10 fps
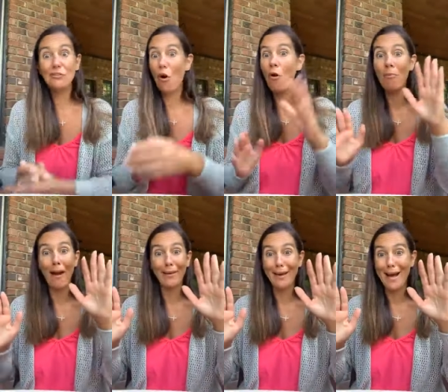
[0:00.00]
Oh
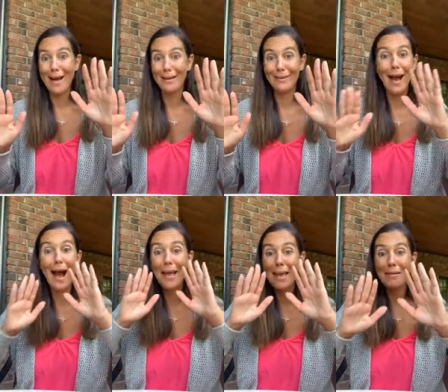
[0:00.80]
my God,
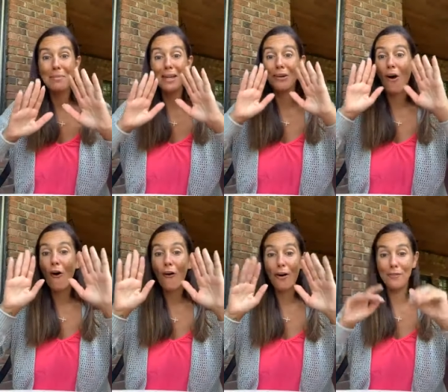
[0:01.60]
I am in
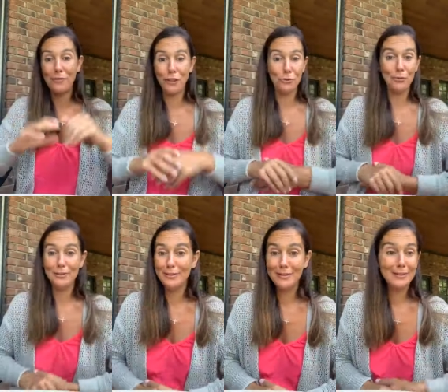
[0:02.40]
awe of you.
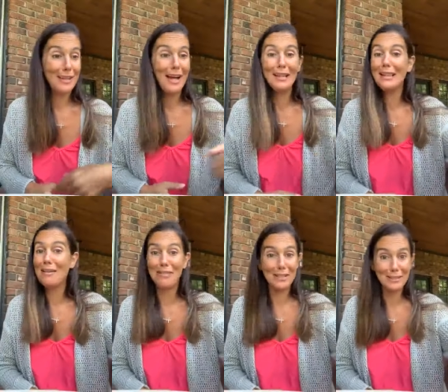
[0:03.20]
I
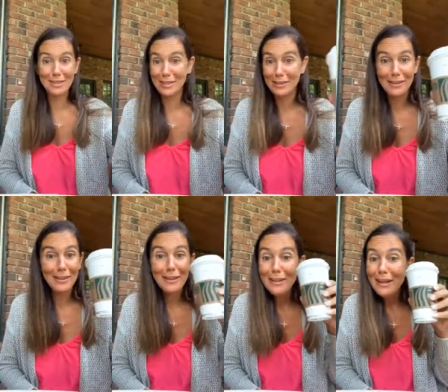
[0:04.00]
love it.
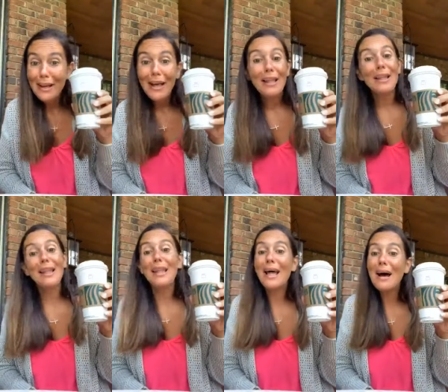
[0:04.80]

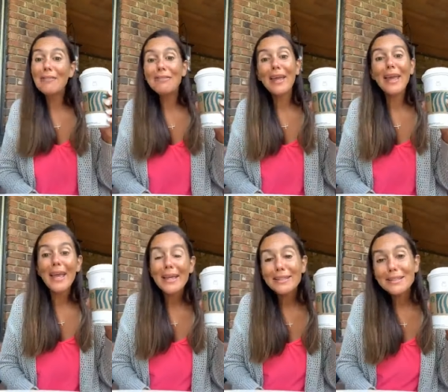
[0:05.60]
Love
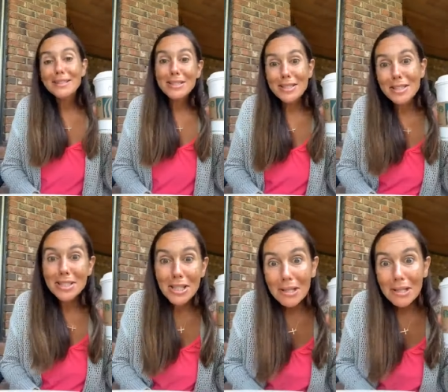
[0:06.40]
it.